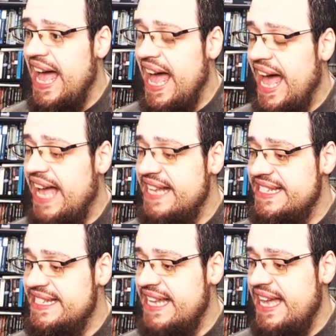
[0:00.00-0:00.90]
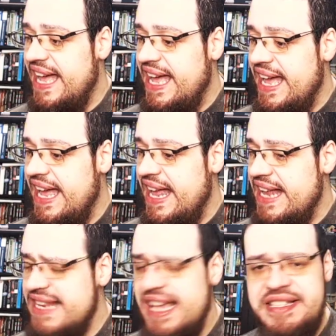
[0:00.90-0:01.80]
And
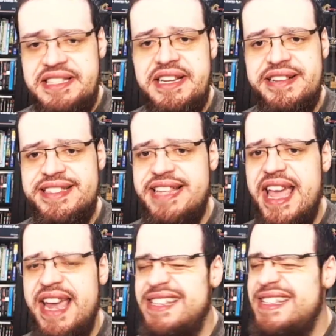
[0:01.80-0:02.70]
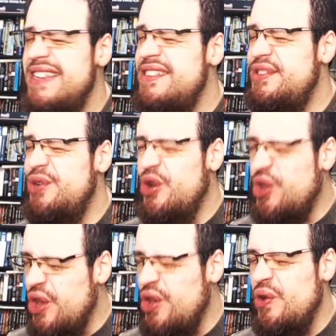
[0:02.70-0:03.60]
let's just say it didn't
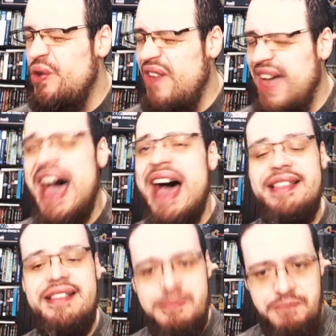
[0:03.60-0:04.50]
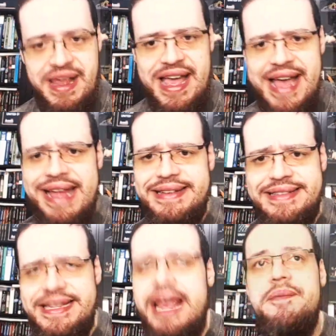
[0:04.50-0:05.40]
go as planned.